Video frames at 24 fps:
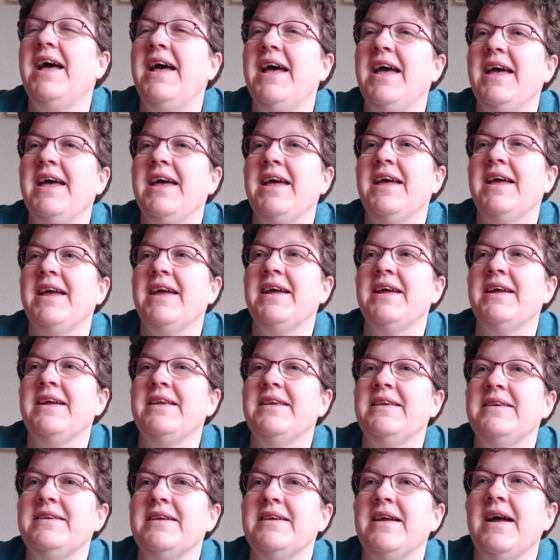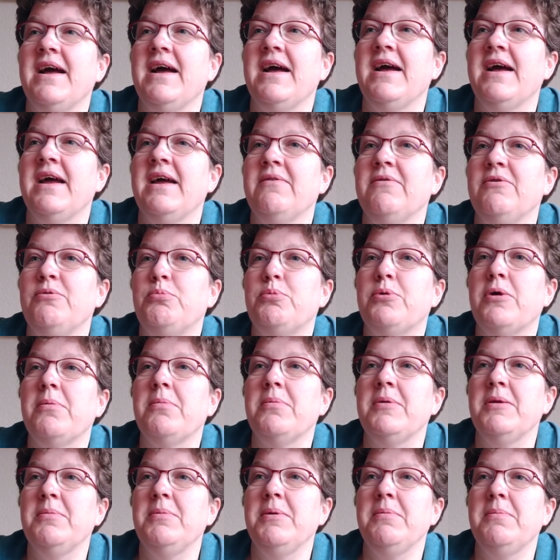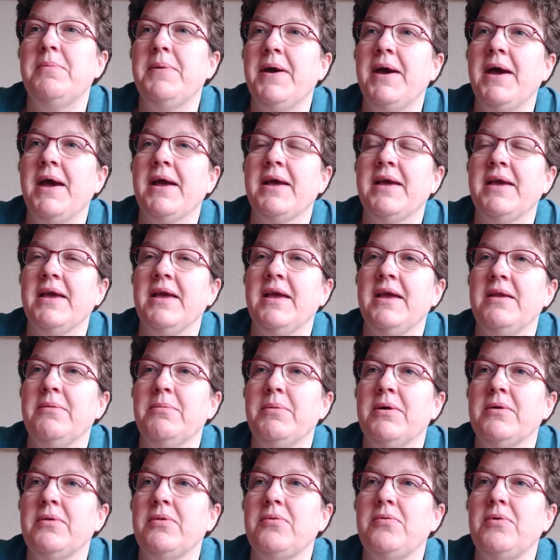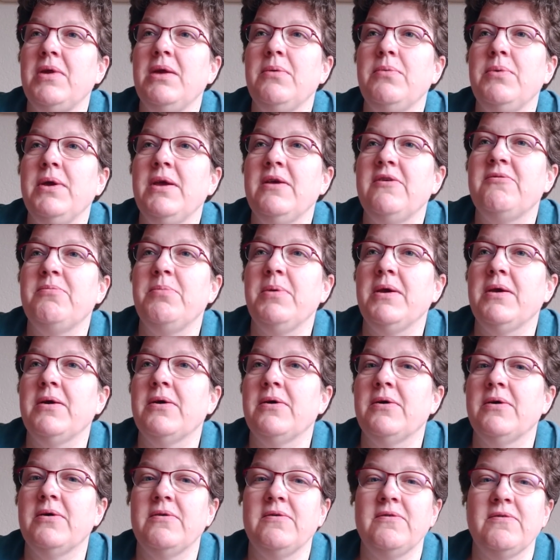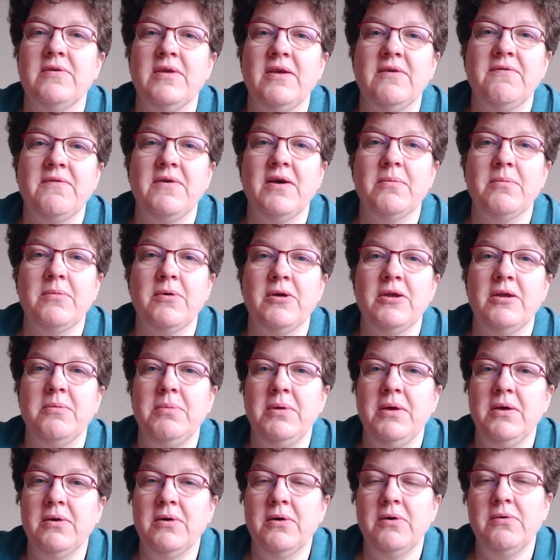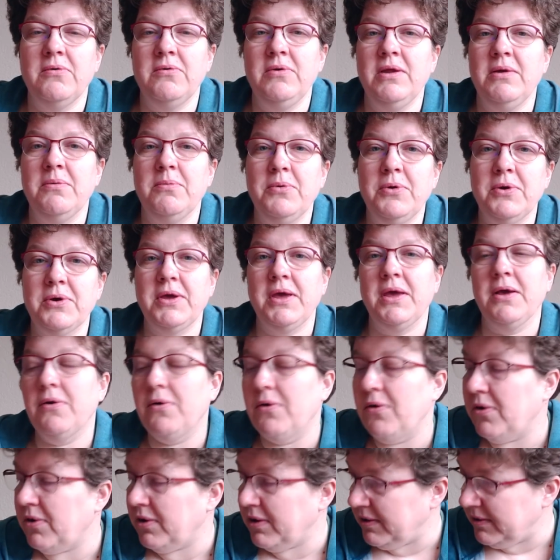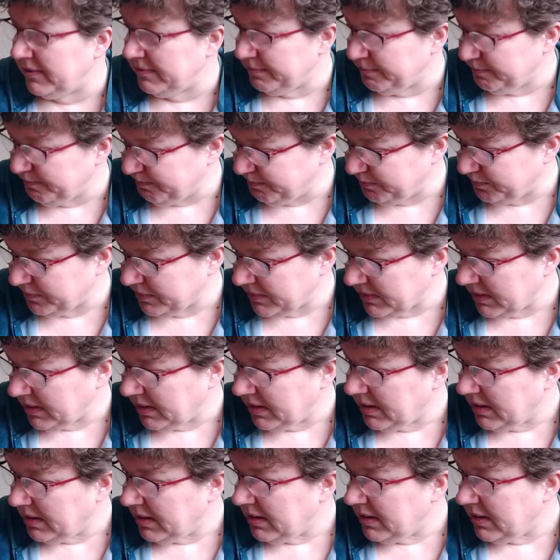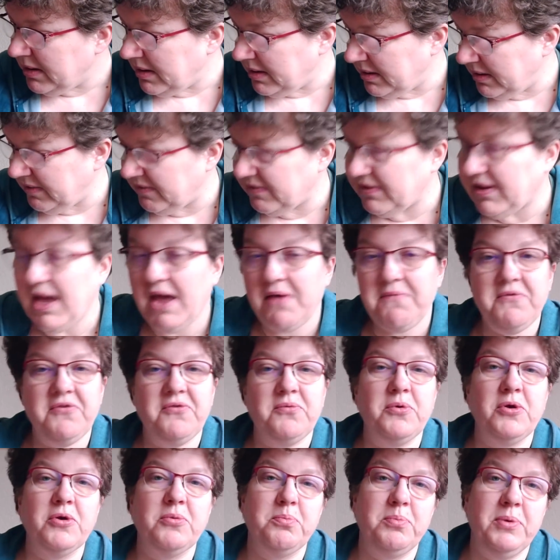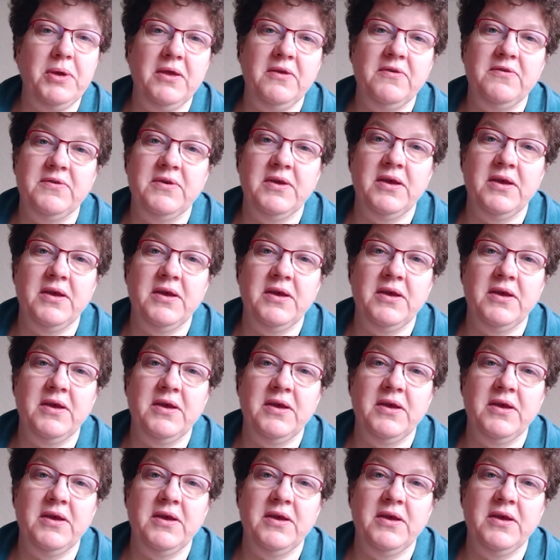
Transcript: And I will probably be back in about 3 weeks, because if I'm going to be only working on this canvas work piece,